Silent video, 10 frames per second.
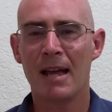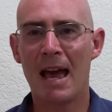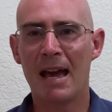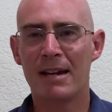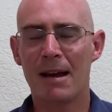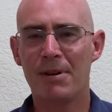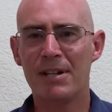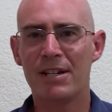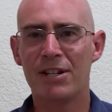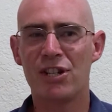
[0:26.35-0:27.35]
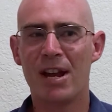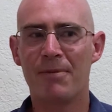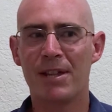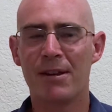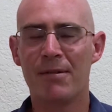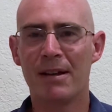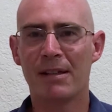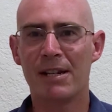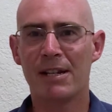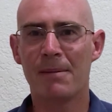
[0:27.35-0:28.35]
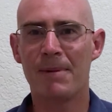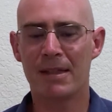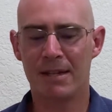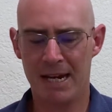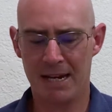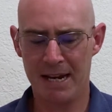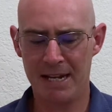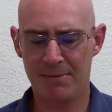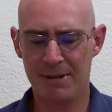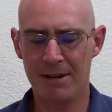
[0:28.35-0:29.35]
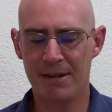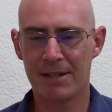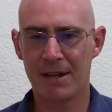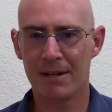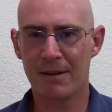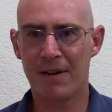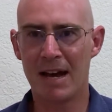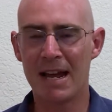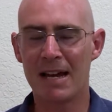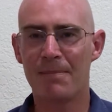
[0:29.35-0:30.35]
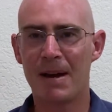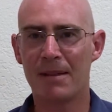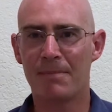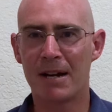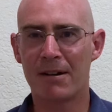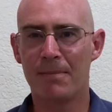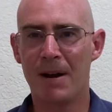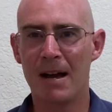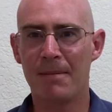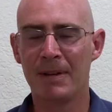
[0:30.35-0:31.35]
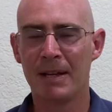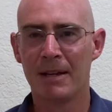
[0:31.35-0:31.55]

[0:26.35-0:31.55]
And I wanted to share with you a little about the techniques we use to find out about the microbiome